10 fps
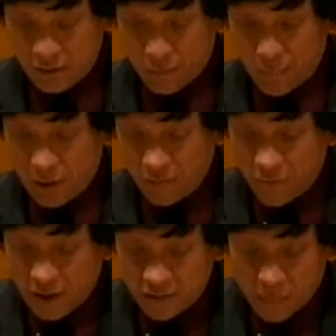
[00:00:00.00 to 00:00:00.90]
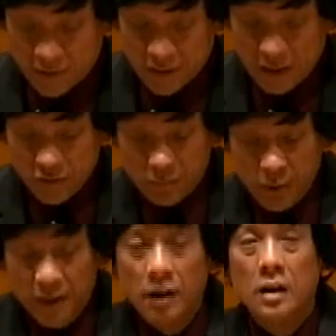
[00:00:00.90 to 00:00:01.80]
To paraphrase Marcelo's
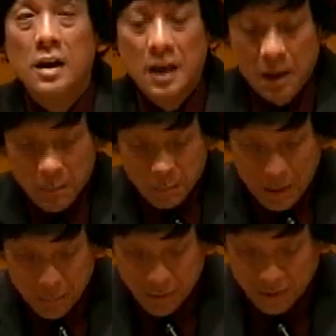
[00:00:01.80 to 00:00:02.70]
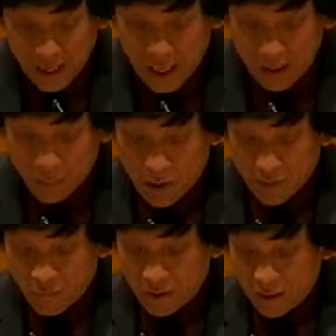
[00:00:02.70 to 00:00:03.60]
brother, people
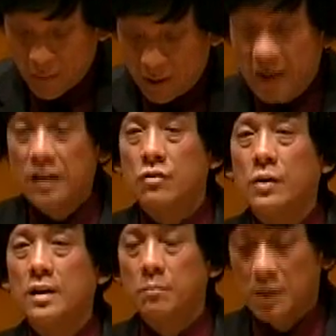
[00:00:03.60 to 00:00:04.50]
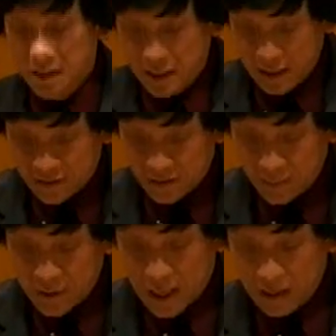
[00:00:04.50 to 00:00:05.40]
came for the American dream.
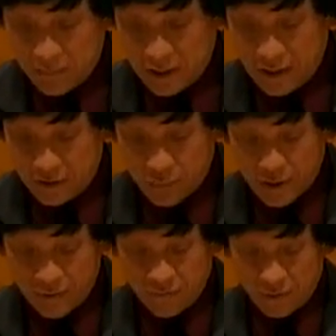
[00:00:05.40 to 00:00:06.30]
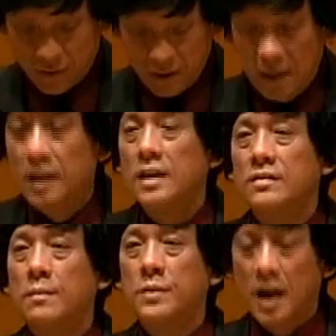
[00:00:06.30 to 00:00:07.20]
Sometimes it is wonderful,
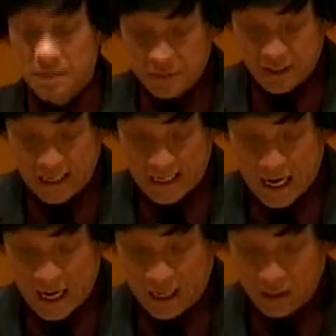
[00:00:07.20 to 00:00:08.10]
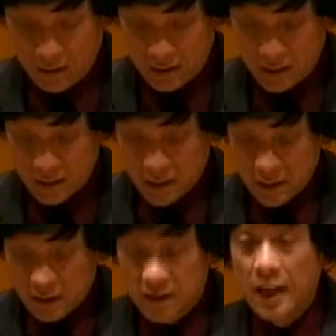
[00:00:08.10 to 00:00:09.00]
sometimes they die.
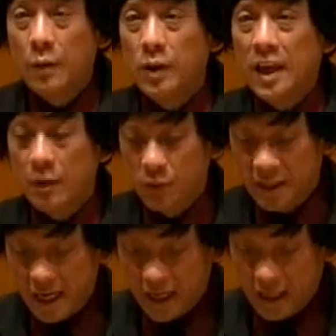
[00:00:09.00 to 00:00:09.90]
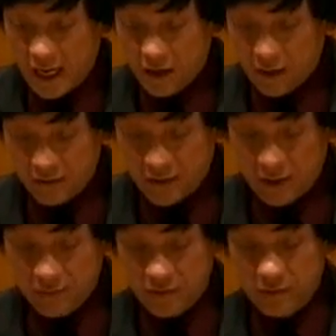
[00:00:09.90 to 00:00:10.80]
Today we can rededicate
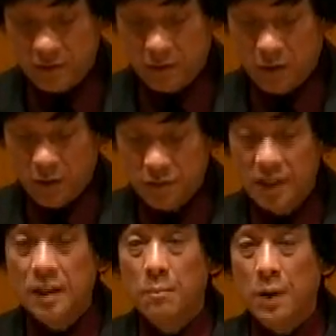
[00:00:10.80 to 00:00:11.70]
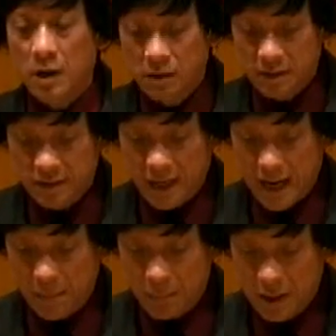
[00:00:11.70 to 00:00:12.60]
ourselves to closing the perilous
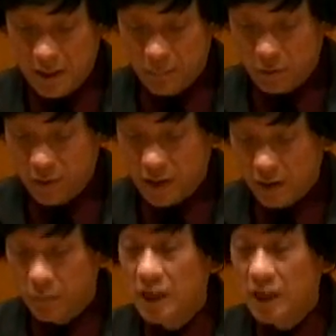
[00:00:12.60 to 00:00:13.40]
gap between our